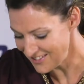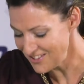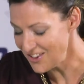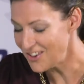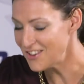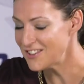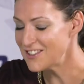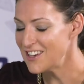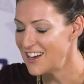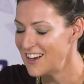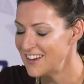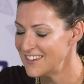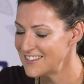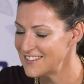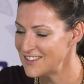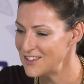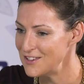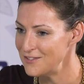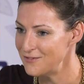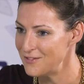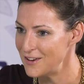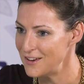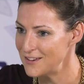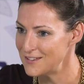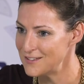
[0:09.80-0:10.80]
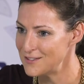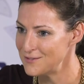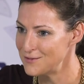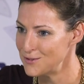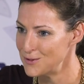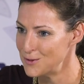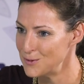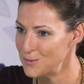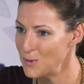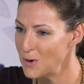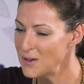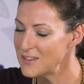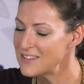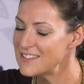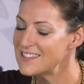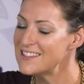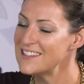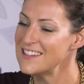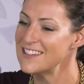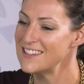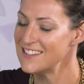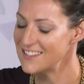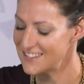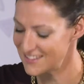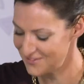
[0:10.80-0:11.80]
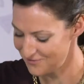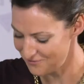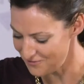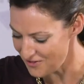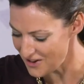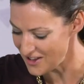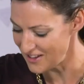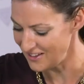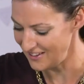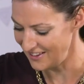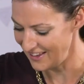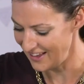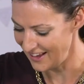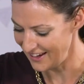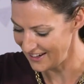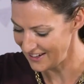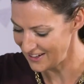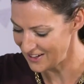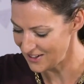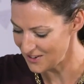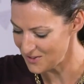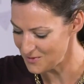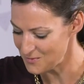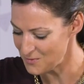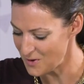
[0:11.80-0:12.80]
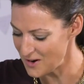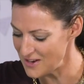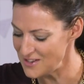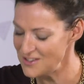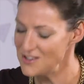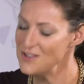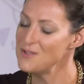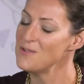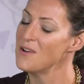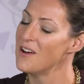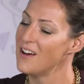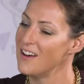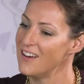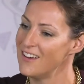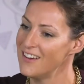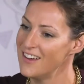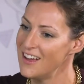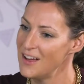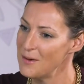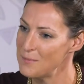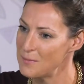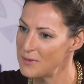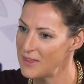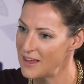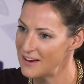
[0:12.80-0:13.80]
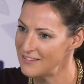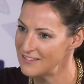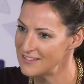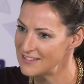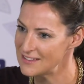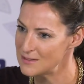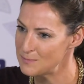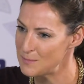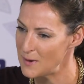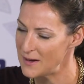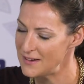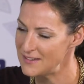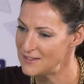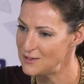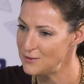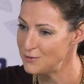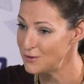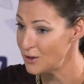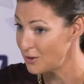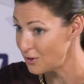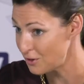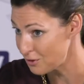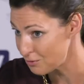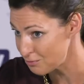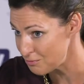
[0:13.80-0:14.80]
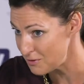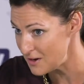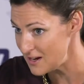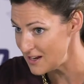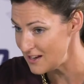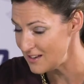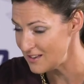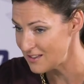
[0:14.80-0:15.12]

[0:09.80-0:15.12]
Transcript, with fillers: not ask you, first of all, what does it feel like when you are up there in space? You've done three,